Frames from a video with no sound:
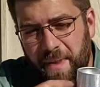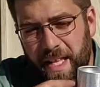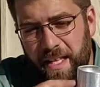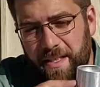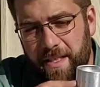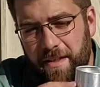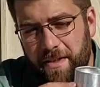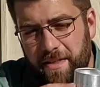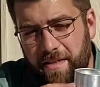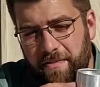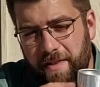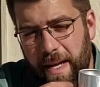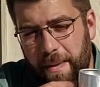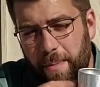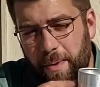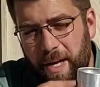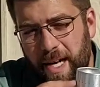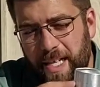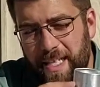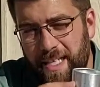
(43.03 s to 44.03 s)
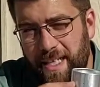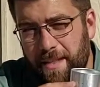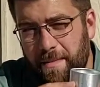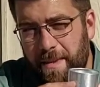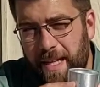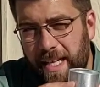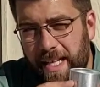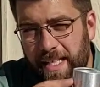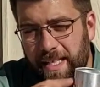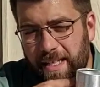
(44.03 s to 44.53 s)
starts to vaporize and come
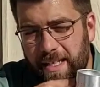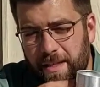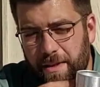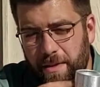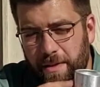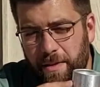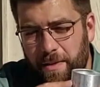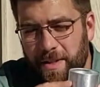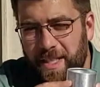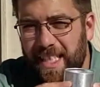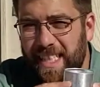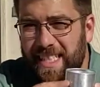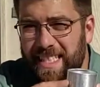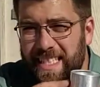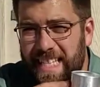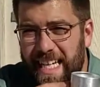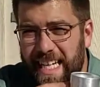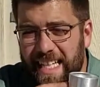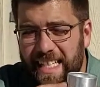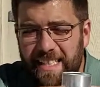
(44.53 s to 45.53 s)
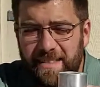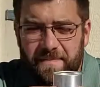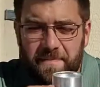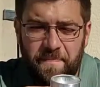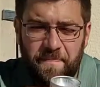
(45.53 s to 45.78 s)
out of these little holes on the side,